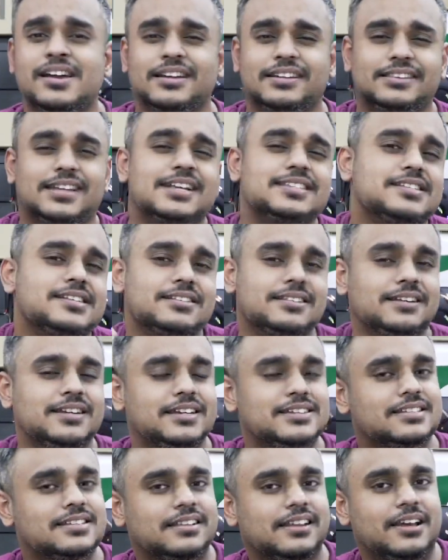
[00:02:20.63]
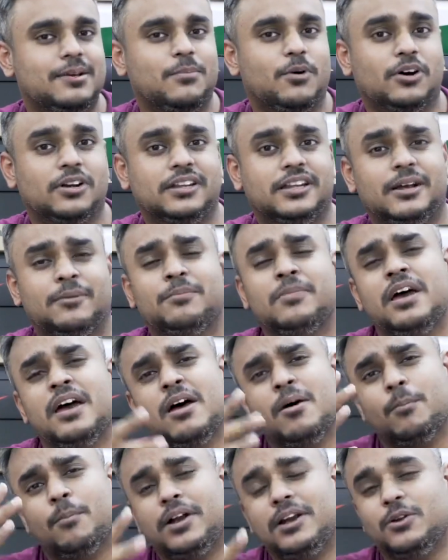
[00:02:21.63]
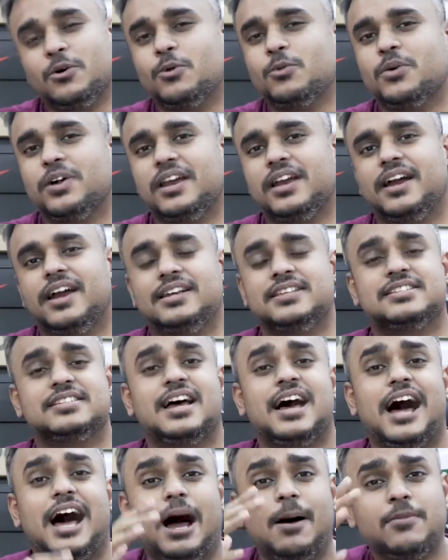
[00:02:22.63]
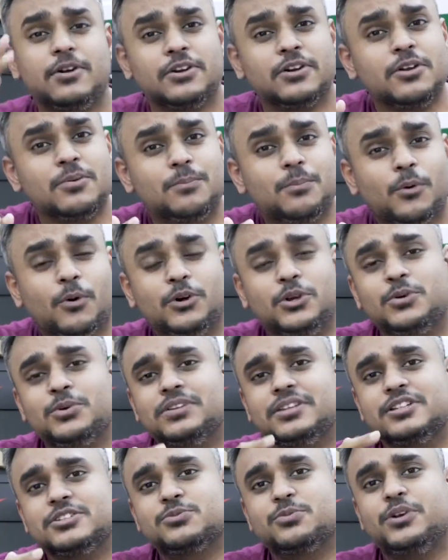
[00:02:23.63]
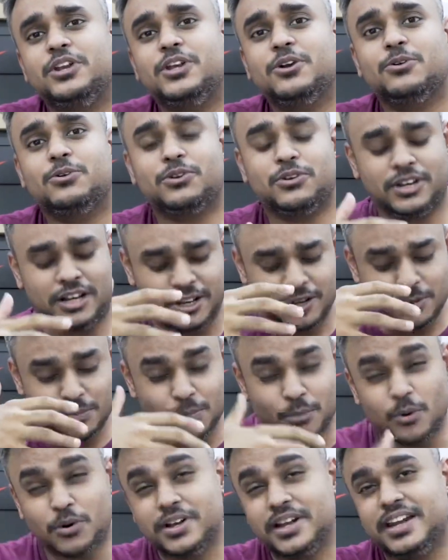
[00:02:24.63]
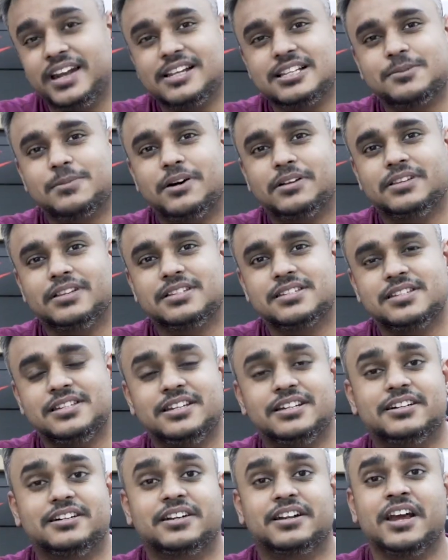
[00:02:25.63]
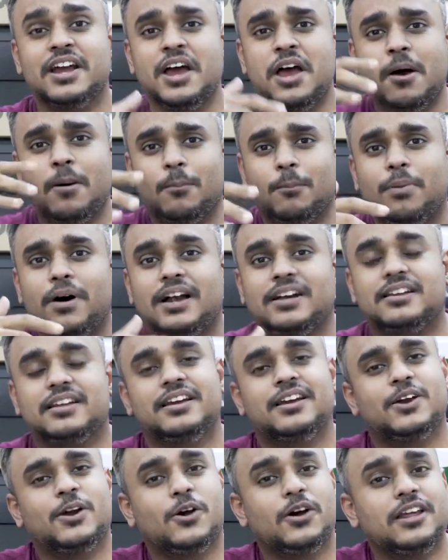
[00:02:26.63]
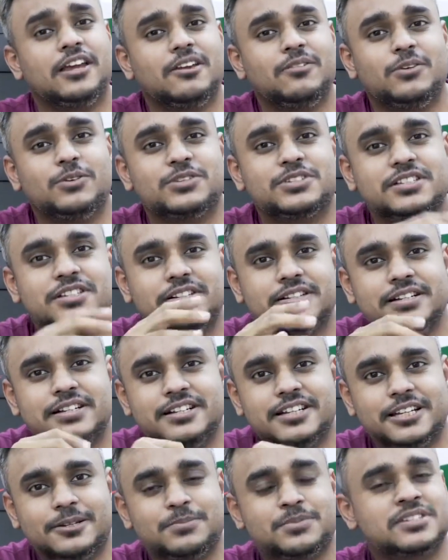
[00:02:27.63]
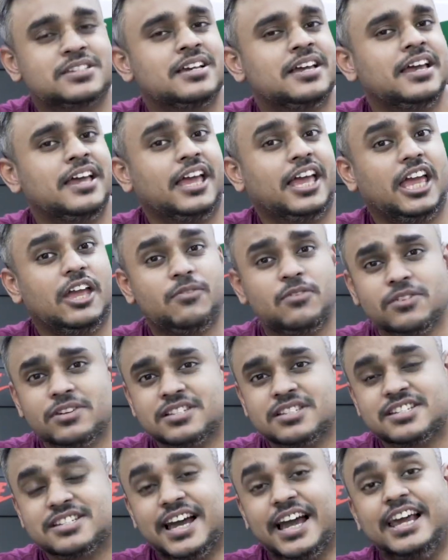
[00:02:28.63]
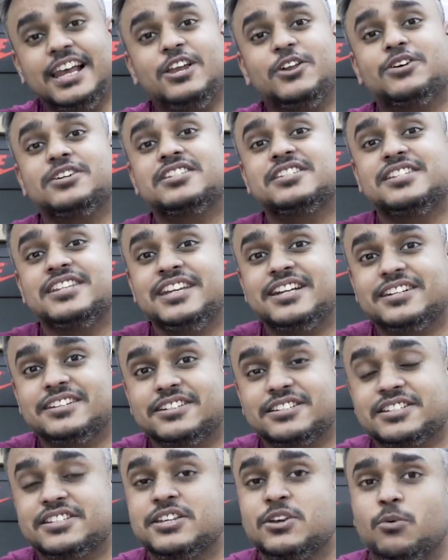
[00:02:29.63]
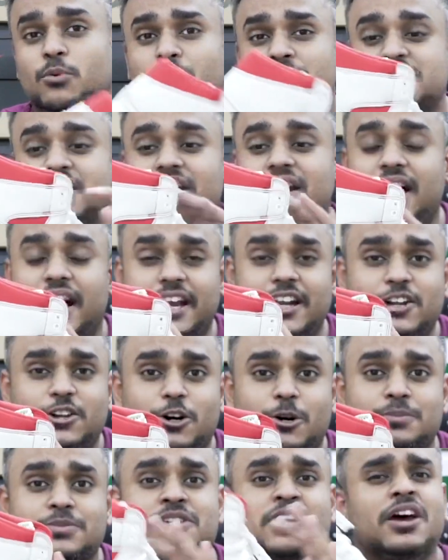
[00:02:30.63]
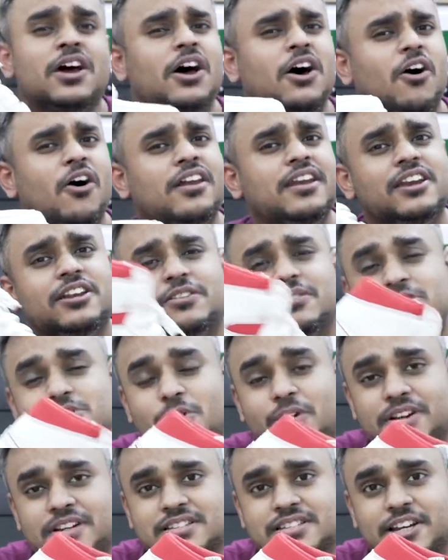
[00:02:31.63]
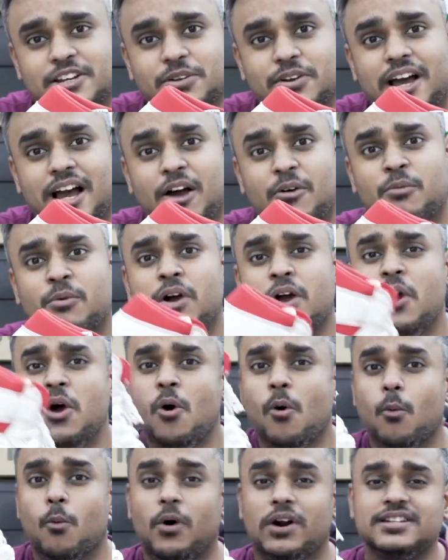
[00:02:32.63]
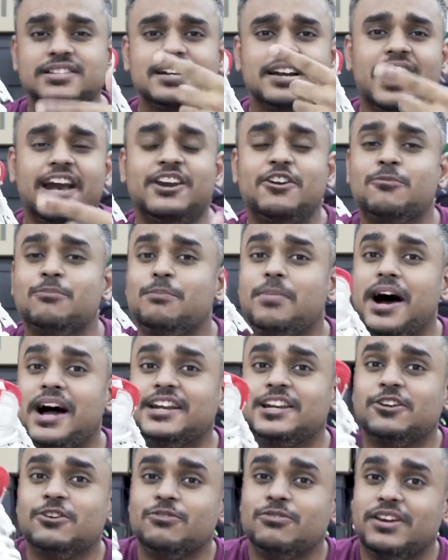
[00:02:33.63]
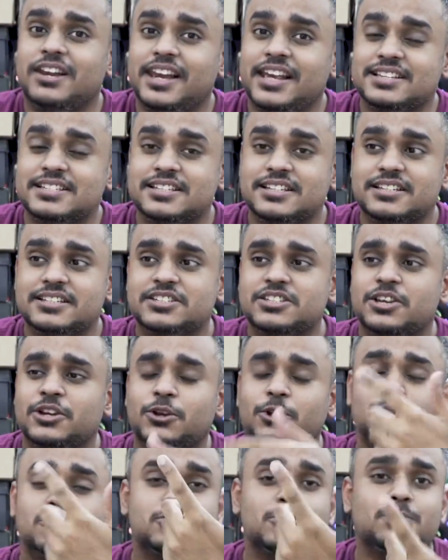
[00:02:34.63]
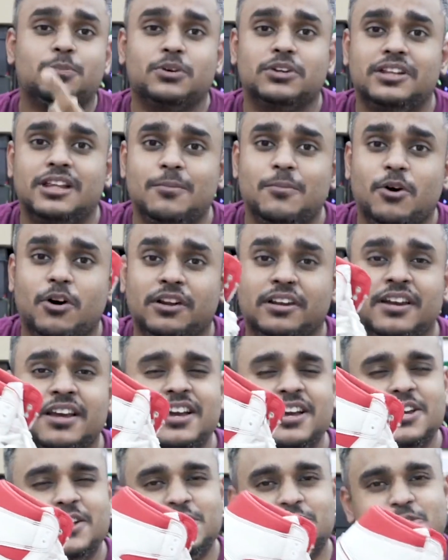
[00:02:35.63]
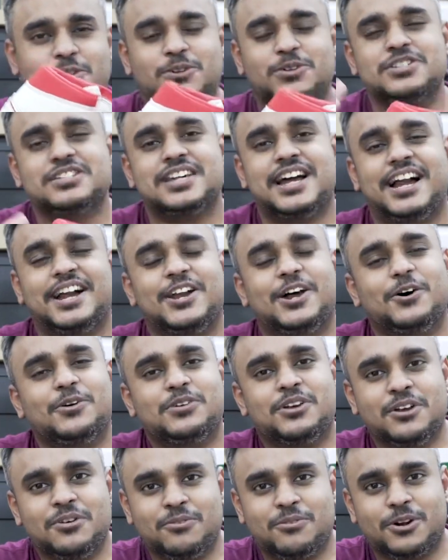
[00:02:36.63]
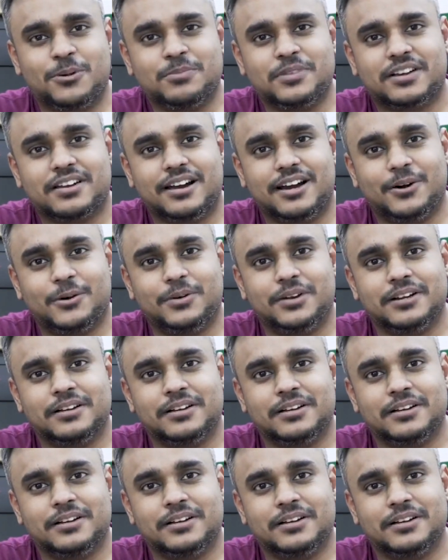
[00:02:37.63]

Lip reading: That's another reason that I bought them. But don't worry guys, I'm not gonna bore you in this video to tell you more details about this sneaker, but gonna give you certain tips. If you wanna style your sneakers, which are high tops or any of the Jordans that you have, what is the kind of pattern of laces you should put them on so you stand out from the crowd?